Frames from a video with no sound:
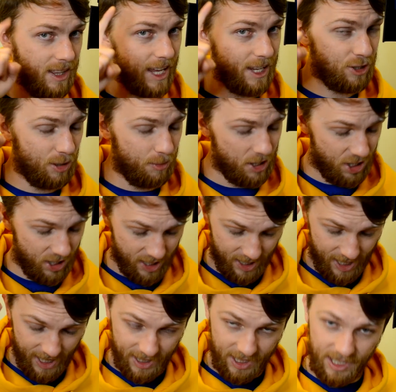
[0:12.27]
Thanks so much, let's
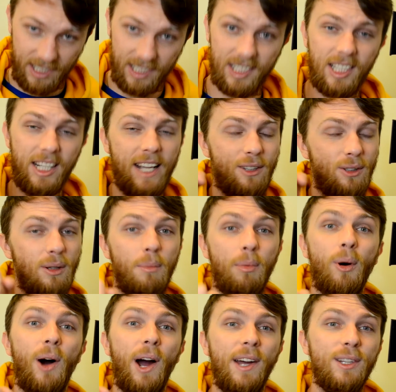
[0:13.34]
get straight to the
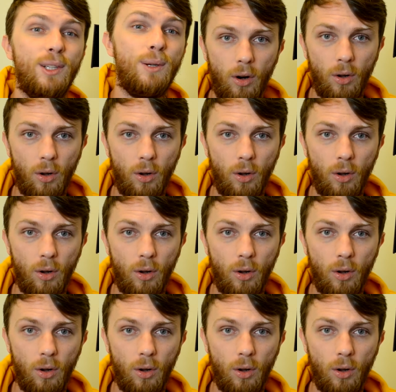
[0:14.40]
point.